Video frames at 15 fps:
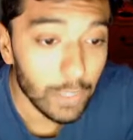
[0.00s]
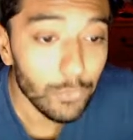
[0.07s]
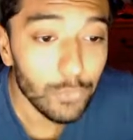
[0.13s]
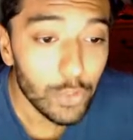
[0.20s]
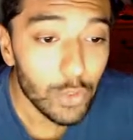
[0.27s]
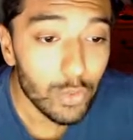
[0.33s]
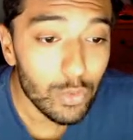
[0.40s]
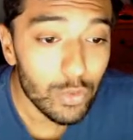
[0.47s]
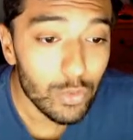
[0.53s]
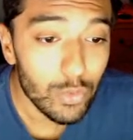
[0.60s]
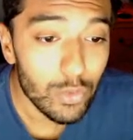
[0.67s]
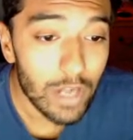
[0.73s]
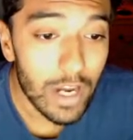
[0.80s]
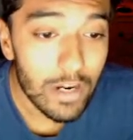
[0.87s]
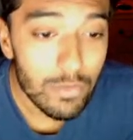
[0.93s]
If you
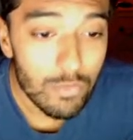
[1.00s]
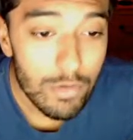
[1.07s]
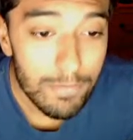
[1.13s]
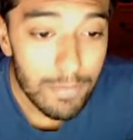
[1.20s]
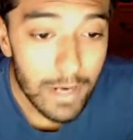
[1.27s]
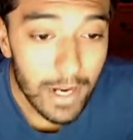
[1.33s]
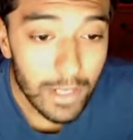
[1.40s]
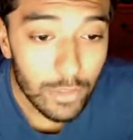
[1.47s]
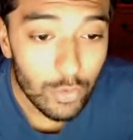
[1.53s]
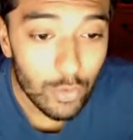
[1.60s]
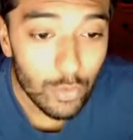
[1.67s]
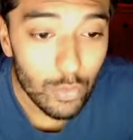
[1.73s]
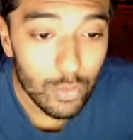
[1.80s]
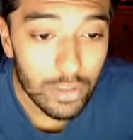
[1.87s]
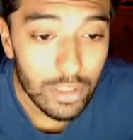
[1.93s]
do not reply
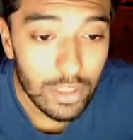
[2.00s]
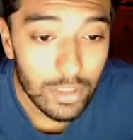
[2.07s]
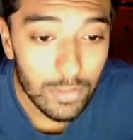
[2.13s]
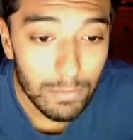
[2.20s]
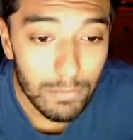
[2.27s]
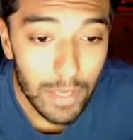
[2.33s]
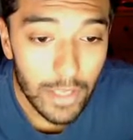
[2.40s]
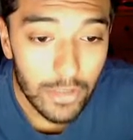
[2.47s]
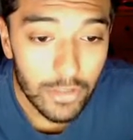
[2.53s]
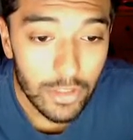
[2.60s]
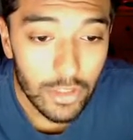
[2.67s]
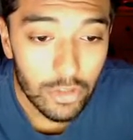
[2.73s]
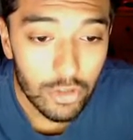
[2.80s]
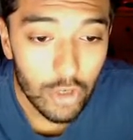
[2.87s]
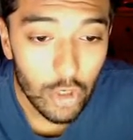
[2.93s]
to this
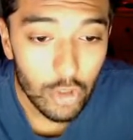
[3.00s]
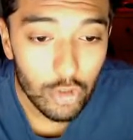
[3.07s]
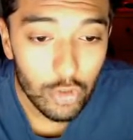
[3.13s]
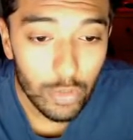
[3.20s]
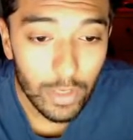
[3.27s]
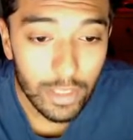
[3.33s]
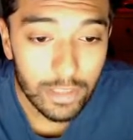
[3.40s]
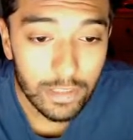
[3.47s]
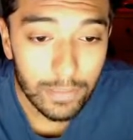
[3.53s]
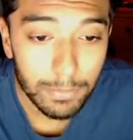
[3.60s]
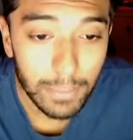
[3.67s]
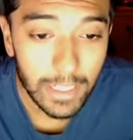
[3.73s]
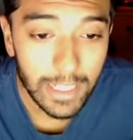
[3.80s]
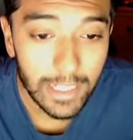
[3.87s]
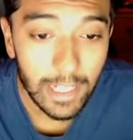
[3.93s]
message to
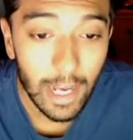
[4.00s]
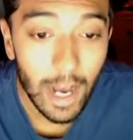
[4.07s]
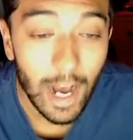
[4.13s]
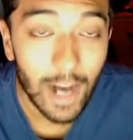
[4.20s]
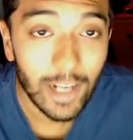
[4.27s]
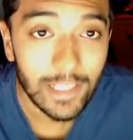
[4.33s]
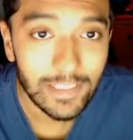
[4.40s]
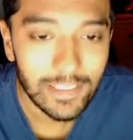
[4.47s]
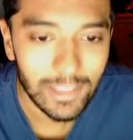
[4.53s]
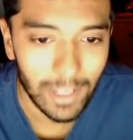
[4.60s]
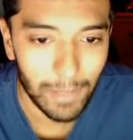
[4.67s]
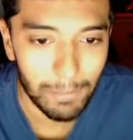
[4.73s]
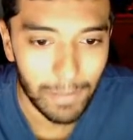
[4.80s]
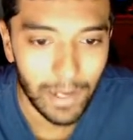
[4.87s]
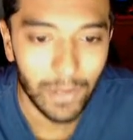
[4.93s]
explain us
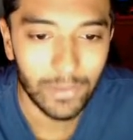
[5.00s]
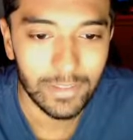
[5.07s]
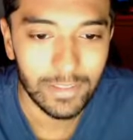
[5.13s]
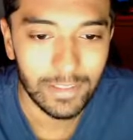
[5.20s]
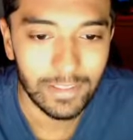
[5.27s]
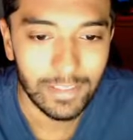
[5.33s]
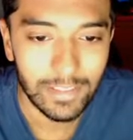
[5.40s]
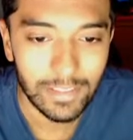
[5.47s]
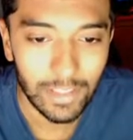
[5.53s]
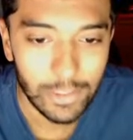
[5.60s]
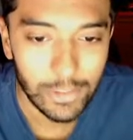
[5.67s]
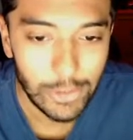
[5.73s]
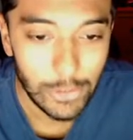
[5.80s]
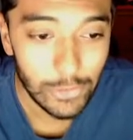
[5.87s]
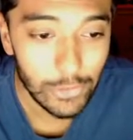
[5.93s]
about this
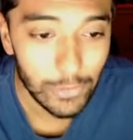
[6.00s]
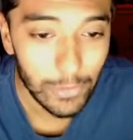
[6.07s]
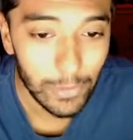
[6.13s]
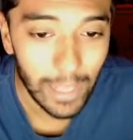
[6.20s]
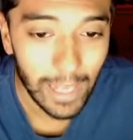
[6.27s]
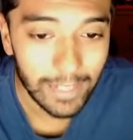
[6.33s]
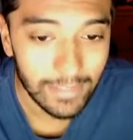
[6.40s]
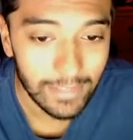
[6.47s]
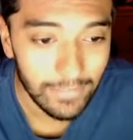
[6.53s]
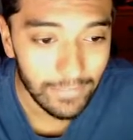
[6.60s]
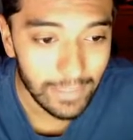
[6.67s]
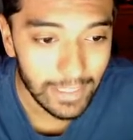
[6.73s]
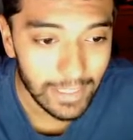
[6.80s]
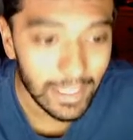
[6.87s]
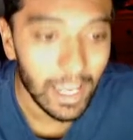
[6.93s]
unusual
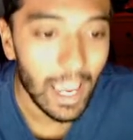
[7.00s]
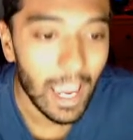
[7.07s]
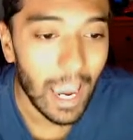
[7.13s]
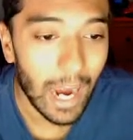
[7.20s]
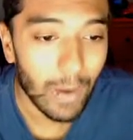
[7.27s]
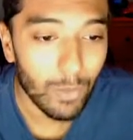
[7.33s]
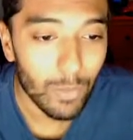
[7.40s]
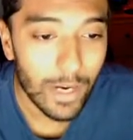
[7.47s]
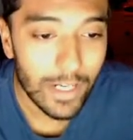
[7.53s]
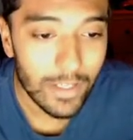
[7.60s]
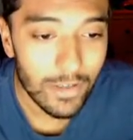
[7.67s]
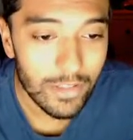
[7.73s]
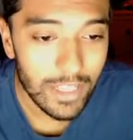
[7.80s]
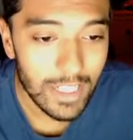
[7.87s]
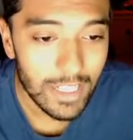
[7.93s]
activity, our
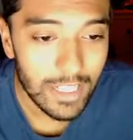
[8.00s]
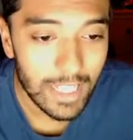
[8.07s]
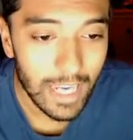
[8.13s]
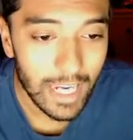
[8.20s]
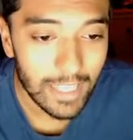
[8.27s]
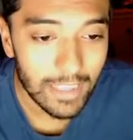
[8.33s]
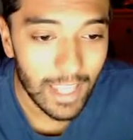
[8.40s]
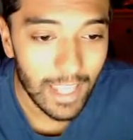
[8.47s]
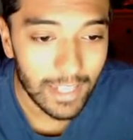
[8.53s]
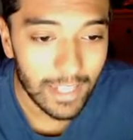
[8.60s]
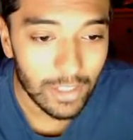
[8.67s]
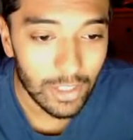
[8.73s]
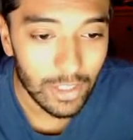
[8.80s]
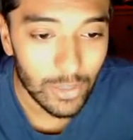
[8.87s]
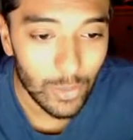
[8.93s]
records indicate
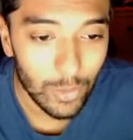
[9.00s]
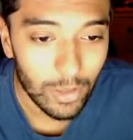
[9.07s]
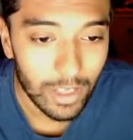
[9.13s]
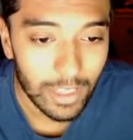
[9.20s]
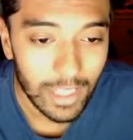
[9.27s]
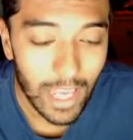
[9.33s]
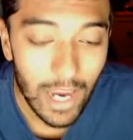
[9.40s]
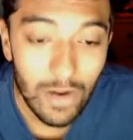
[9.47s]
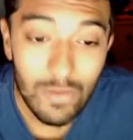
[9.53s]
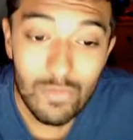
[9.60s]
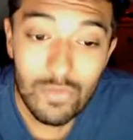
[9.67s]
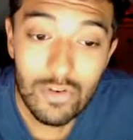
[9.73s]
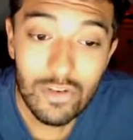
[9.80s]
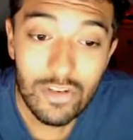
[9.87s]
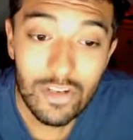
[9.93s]
that your account
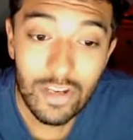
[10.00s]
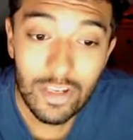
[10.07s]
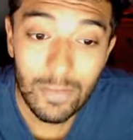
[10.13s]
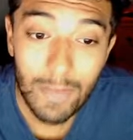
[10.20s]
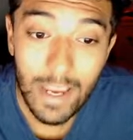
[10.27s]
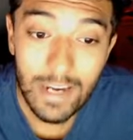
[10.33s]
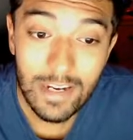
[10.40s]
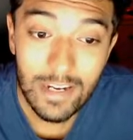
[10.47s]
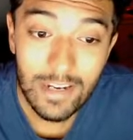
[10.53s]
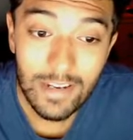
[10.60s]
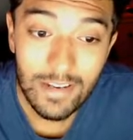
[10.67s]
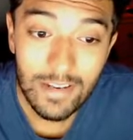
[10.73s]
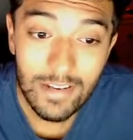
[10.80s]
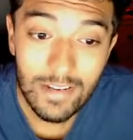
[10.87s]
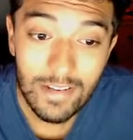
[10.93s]
was suspended.
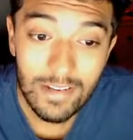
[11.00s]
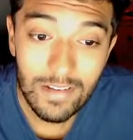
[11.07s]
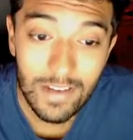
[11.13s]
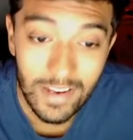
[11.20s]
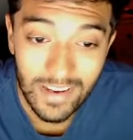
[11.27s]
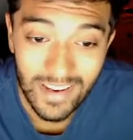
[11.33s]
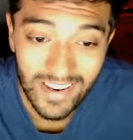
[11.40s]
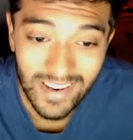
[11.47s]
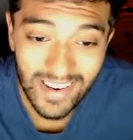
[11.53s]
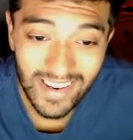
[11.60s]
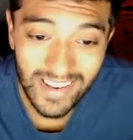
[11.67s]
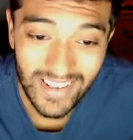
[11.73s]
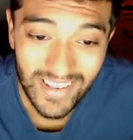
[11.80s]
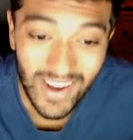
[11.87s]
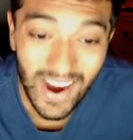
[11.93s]

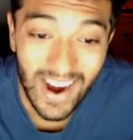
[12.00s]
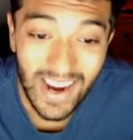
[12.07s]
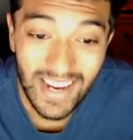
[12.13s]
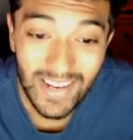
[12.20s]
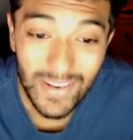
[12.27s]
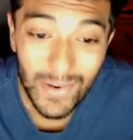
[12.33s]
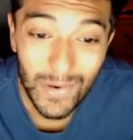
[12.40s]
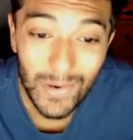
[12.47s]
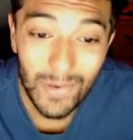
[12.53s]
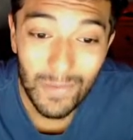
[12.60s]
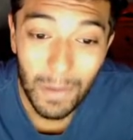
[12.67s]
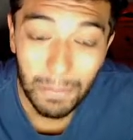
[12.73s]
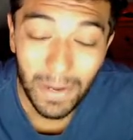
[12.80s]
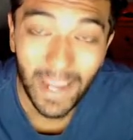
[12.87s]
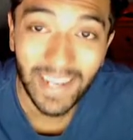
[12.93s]
Try to
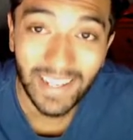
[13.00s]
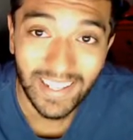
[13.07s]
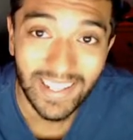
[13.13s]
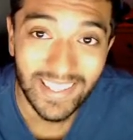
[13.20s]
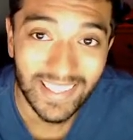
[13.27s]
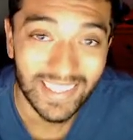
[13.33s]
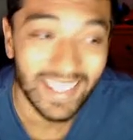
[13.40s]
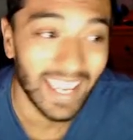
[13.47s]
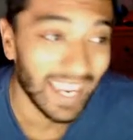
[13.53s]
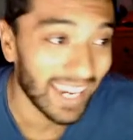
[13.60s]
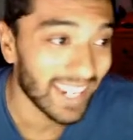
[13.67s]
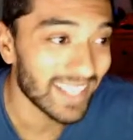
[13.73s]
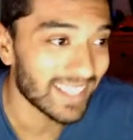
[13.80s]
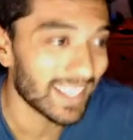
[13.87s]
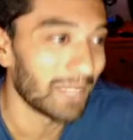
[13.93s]
reply us
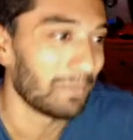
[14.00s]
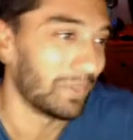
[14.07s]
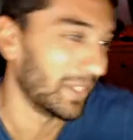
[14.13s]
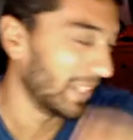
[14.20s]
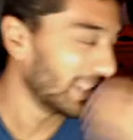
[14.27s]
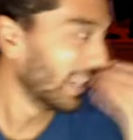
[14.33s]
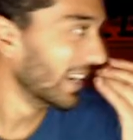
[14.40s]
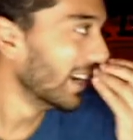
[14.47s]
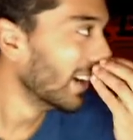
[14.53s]
ASAP.